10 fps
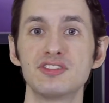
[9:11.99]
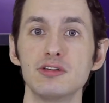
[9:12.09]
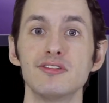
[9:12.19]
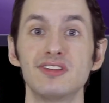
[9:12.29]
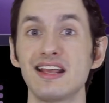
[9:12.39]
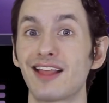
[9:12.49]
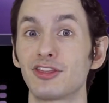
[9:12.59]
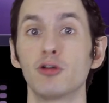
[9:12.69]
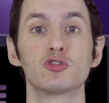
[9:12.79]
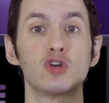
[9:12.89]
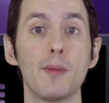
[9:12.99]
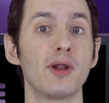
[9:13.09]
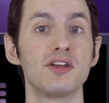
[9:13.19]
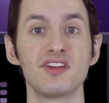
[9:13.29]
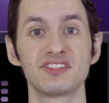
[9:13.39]
Do you think that they'll drop it
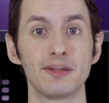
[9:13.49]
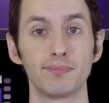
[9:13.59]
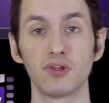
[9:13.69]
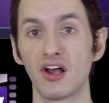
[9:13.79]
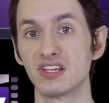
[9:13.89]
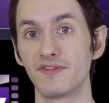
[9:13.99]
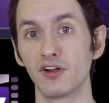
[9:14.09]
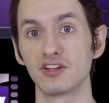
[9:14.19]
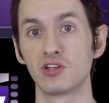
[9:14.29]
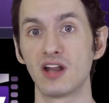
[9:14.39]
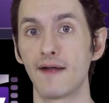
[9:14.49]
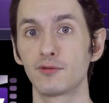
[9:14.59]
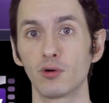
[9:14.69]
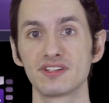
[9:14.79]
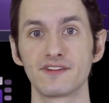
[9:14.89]
on Disney Plus very soon afterwards?